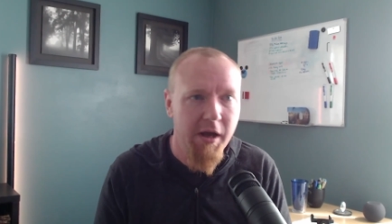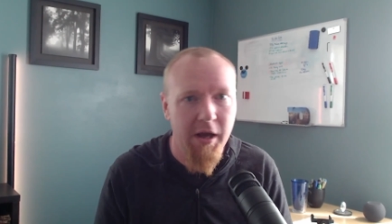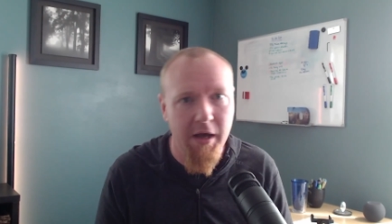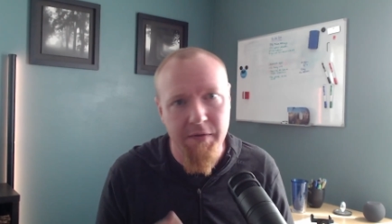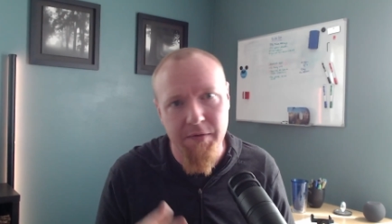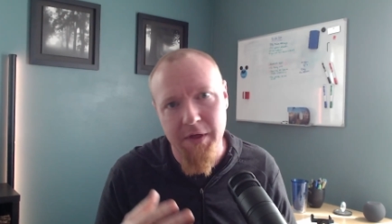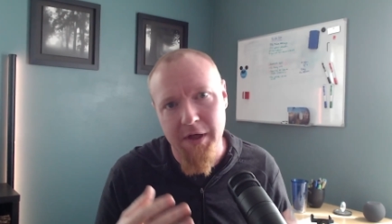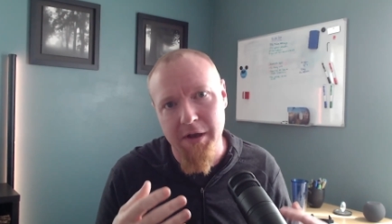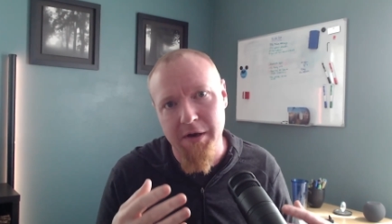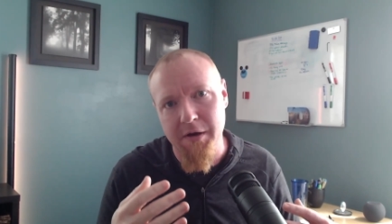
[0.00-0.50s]

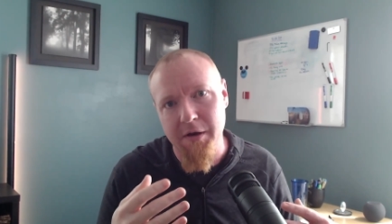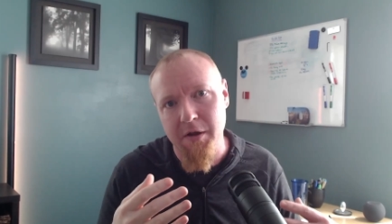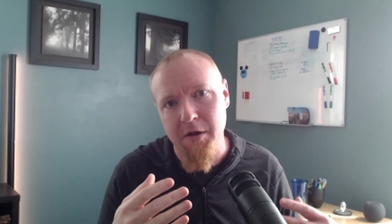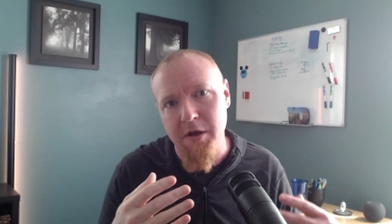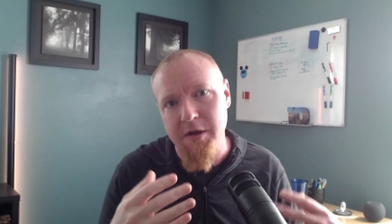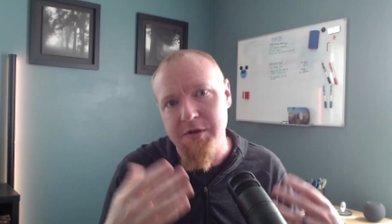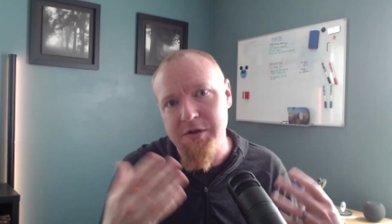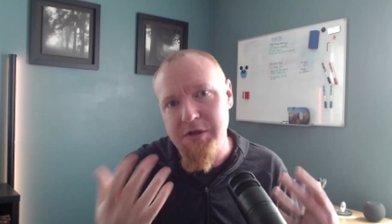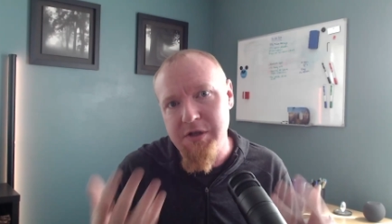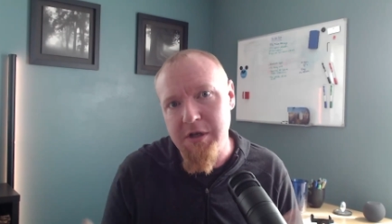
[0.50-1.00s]
and then
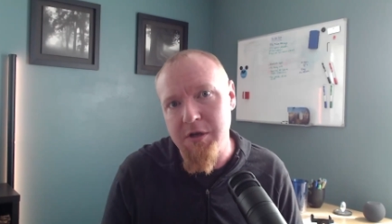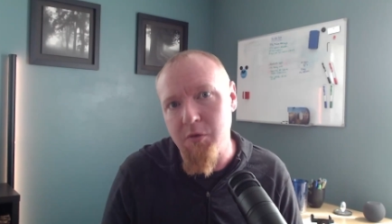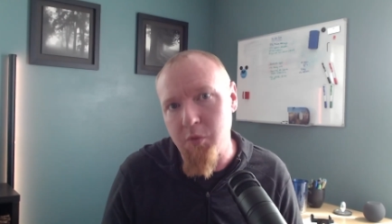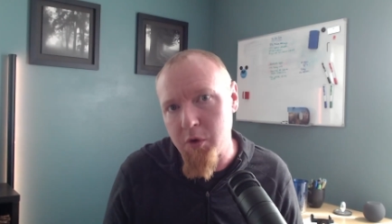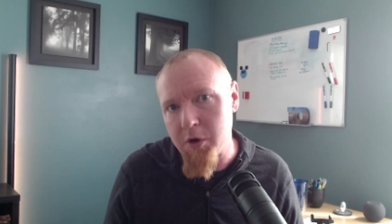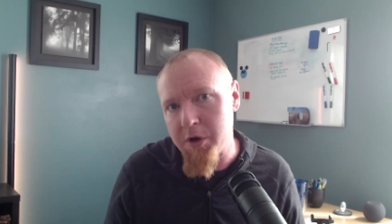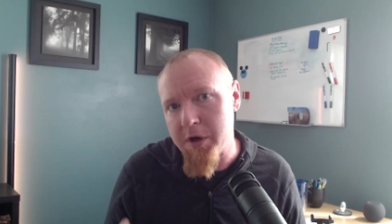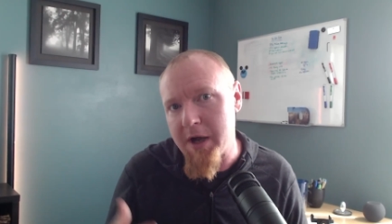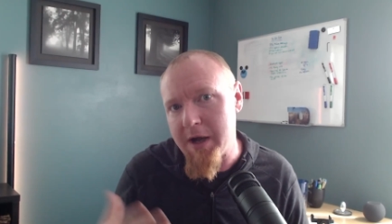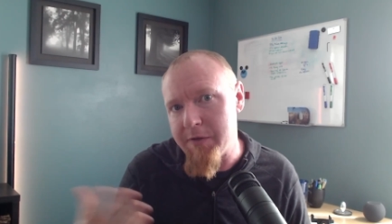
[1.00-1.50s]
see it
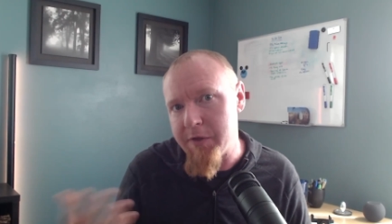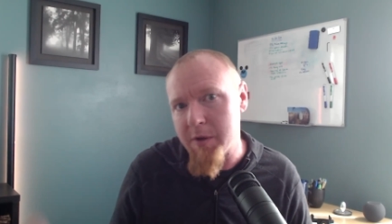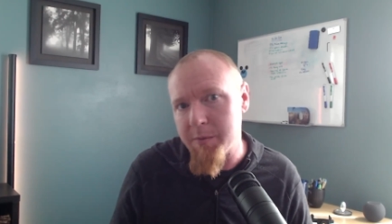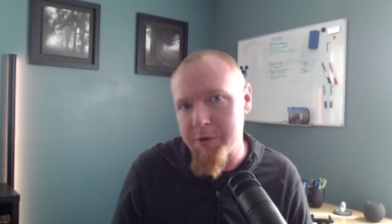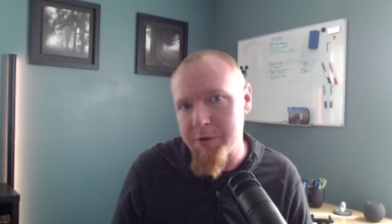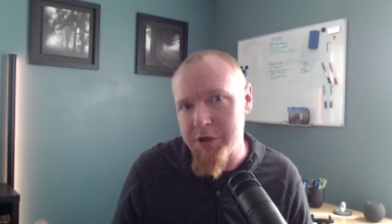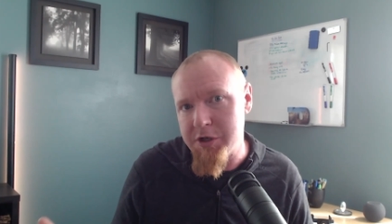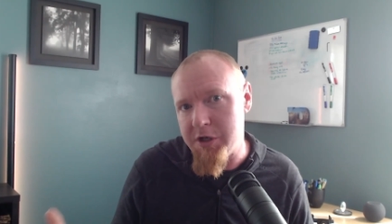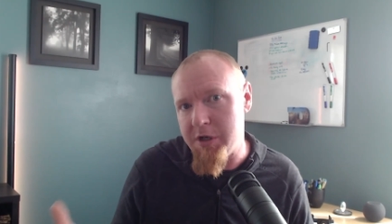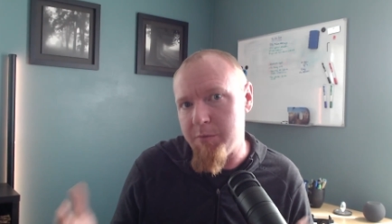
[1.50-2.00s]
work on their
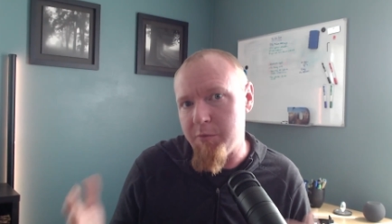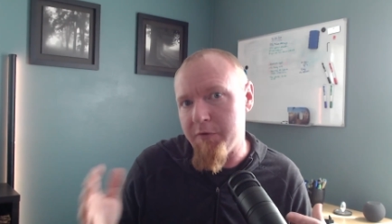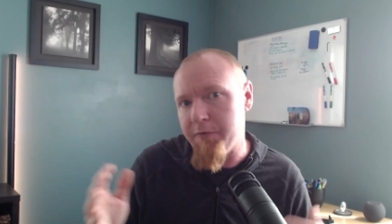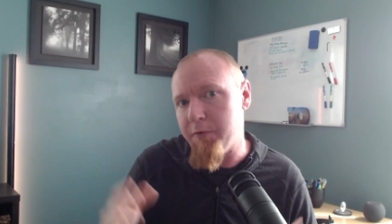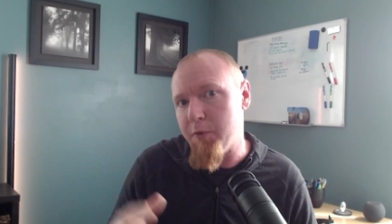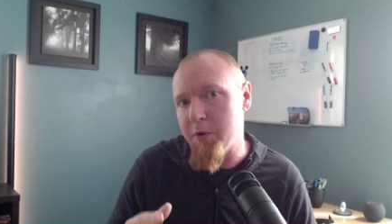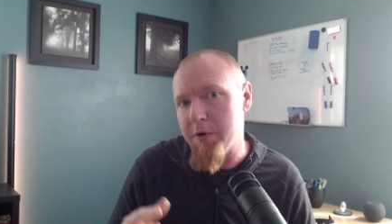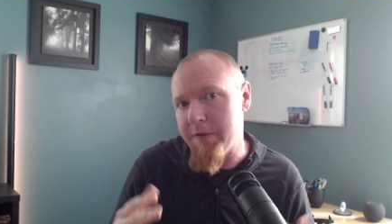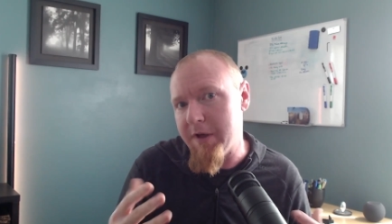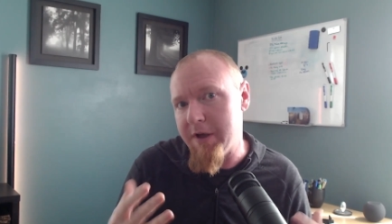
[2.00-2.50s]
machine
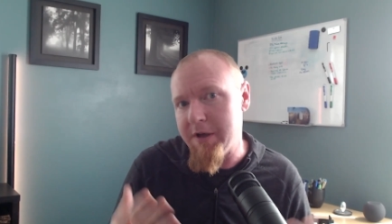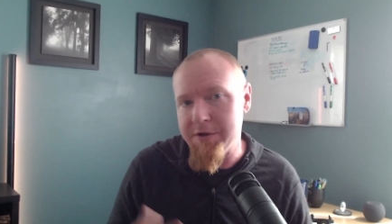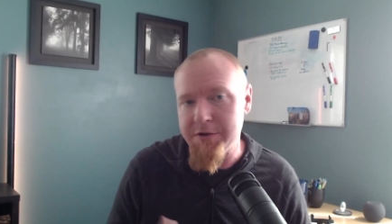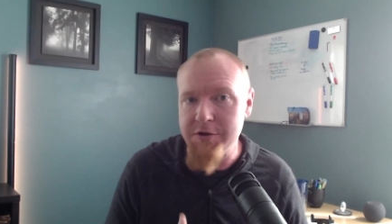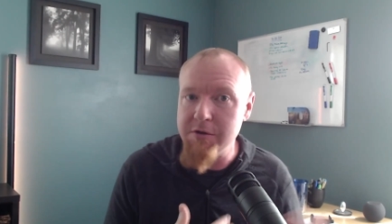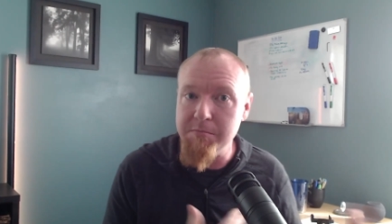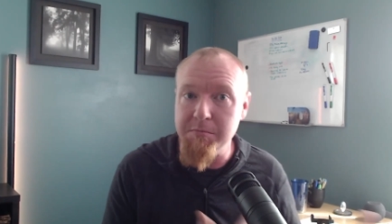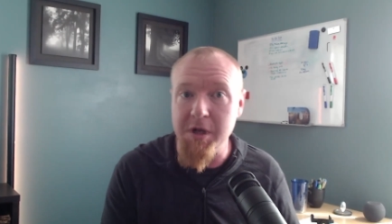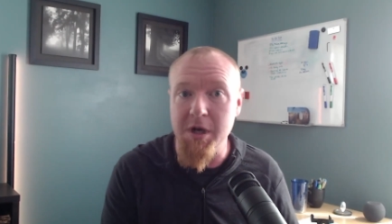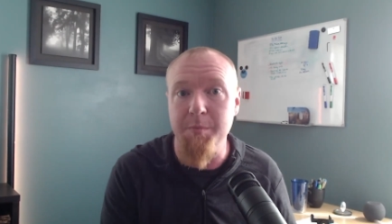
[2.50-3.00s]
before they
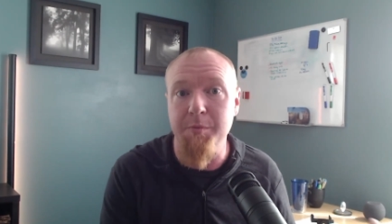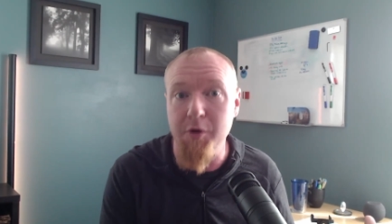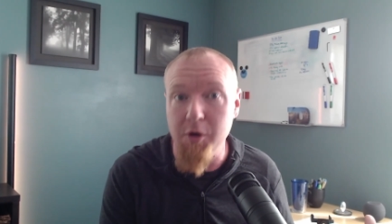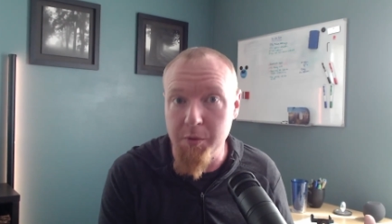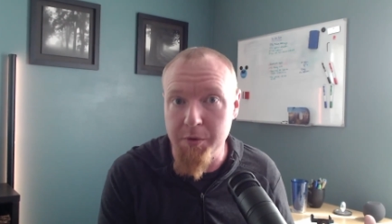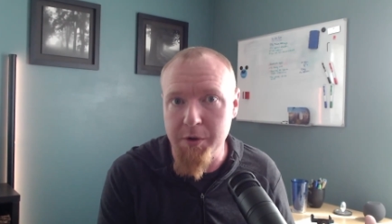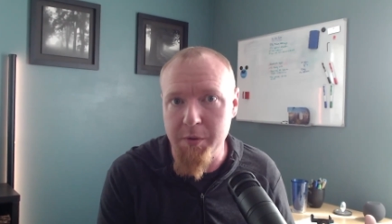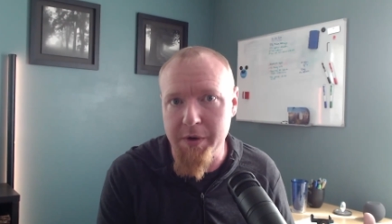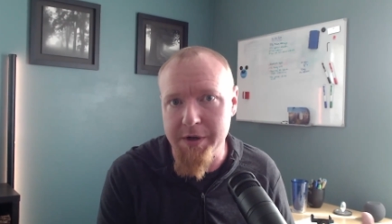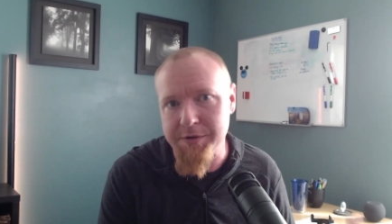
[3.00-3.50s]
submit a pull
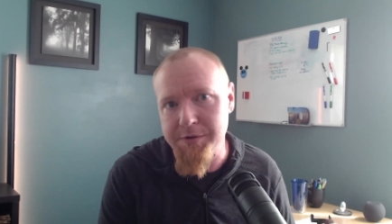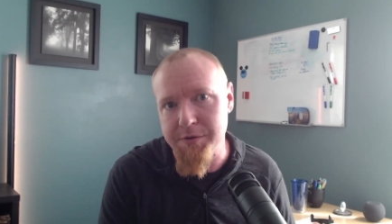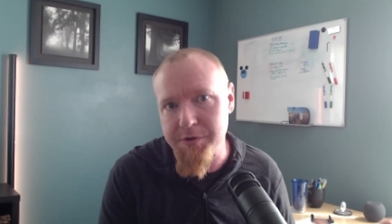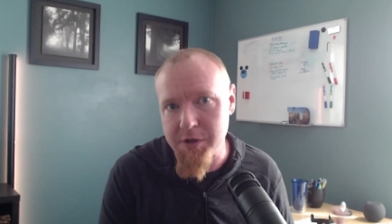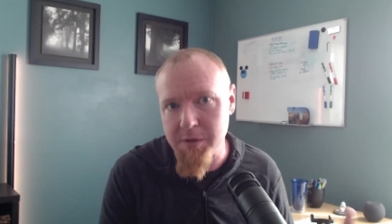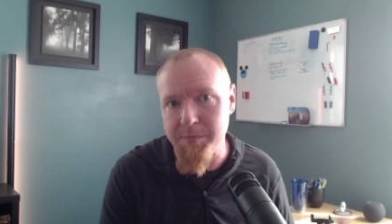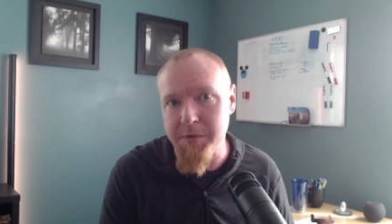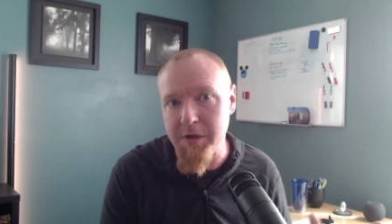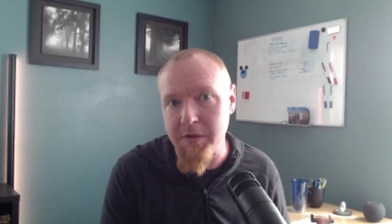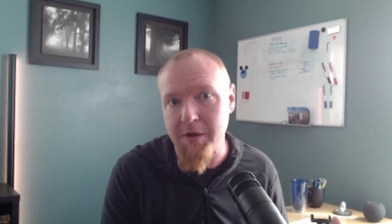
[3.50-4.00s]
request or
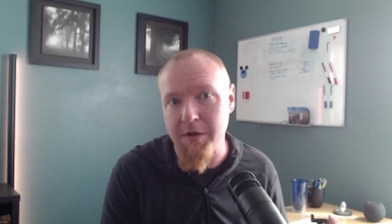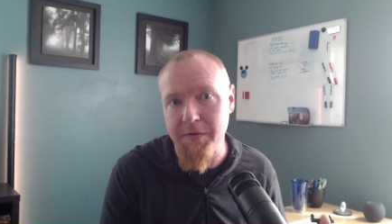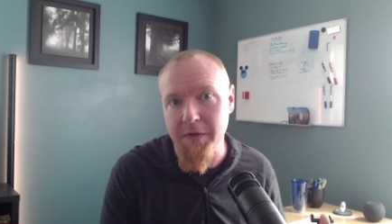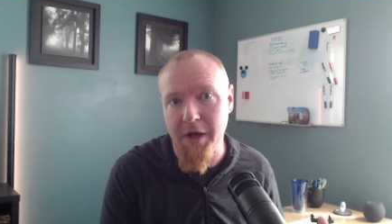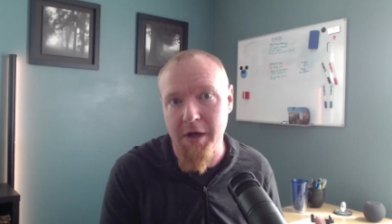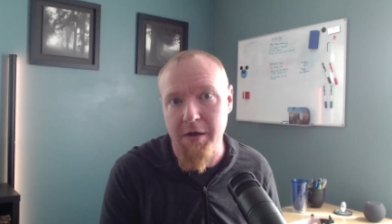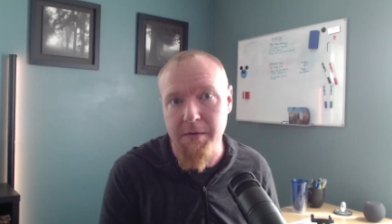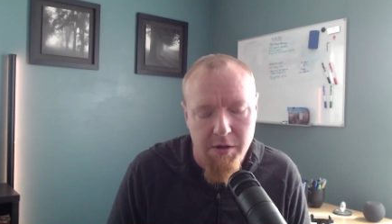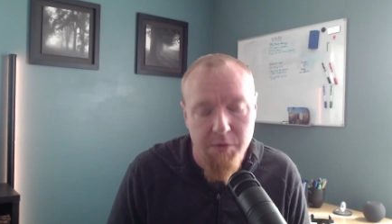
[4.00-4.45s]
something like that.